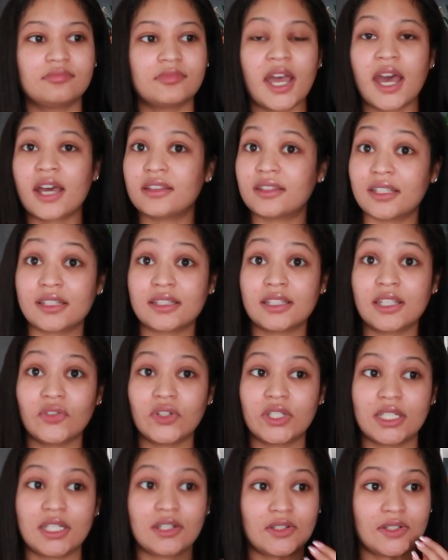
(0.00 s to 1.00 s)
had
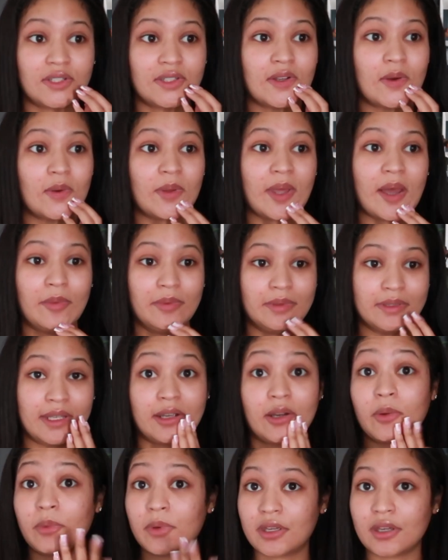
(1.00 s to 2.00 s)
Thanksgiving dinner so that was
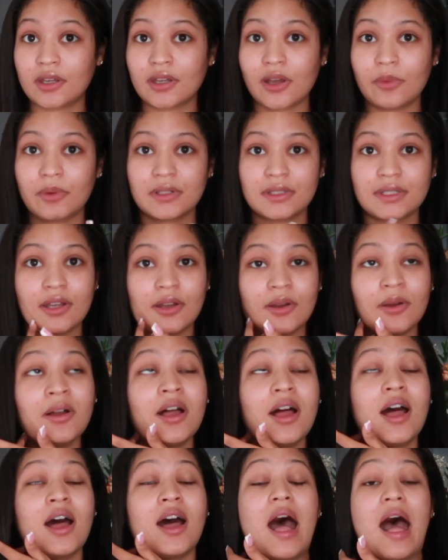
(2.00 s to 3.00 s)
like a week ago or so
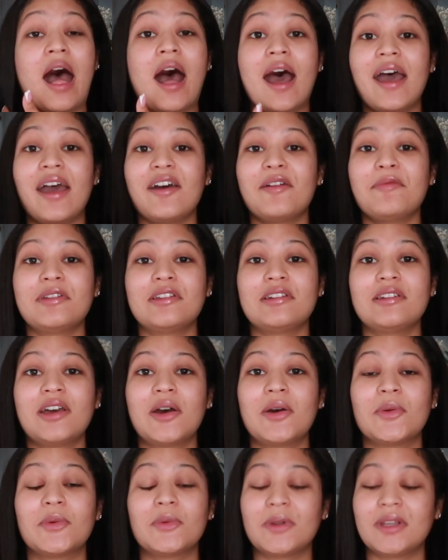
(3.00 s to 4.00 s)
I have
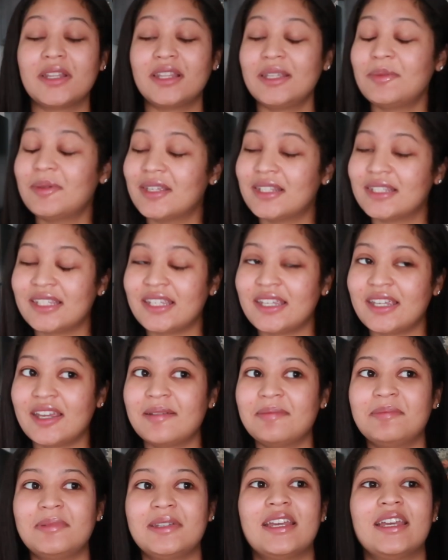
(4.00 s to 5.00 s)
been really
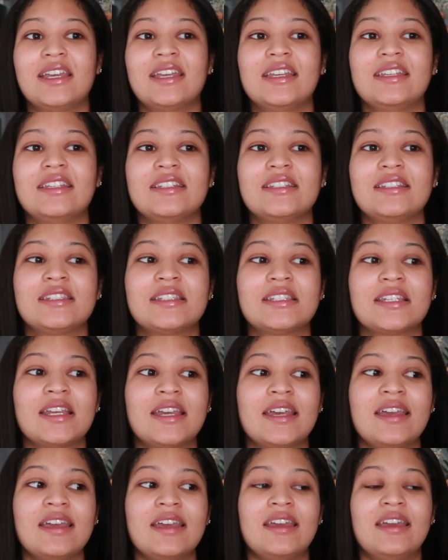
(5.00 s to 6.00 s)
busy because
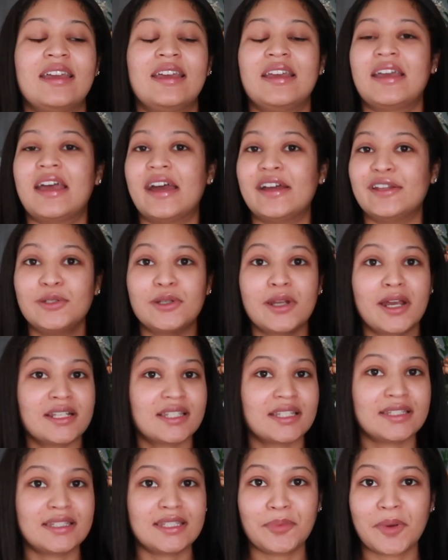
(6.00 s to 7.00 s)
as you guys
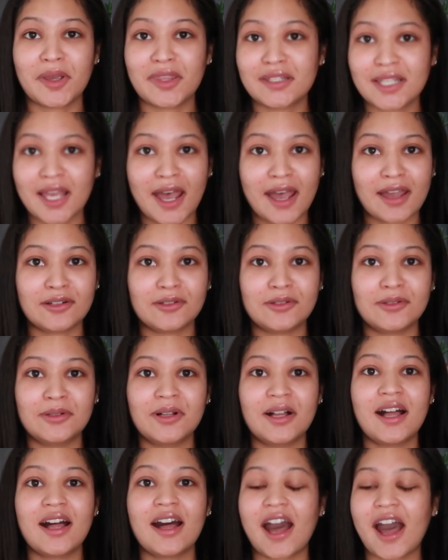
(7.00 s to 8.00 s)
can see by the
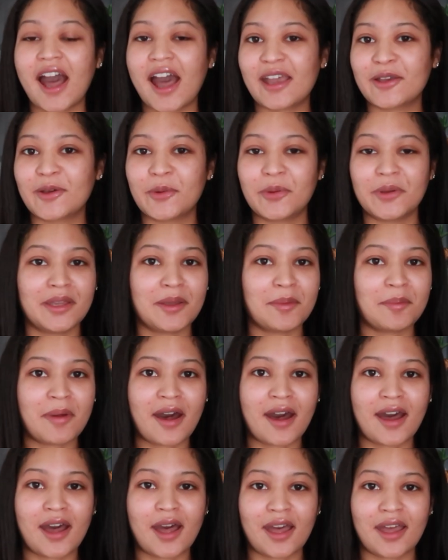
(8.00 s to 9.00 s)
title I quit
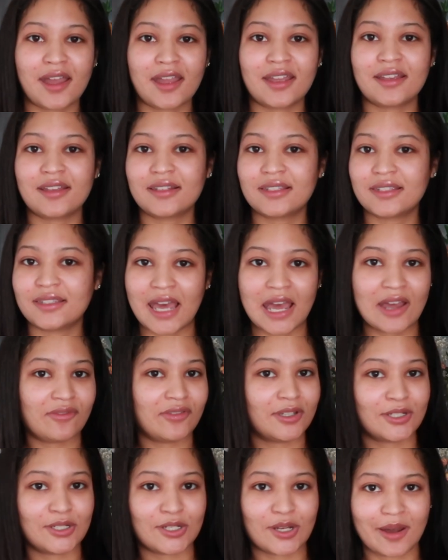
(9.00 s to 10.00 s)
my
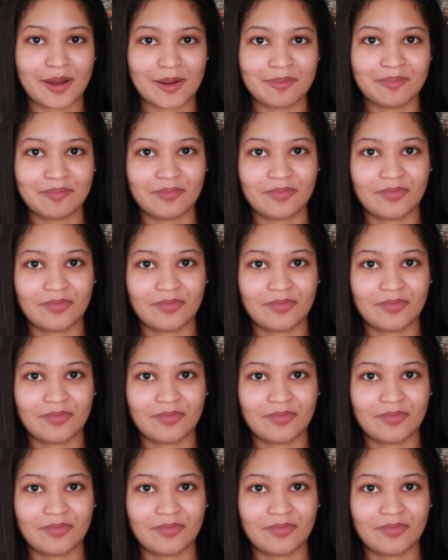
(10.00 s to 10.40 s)
staffing job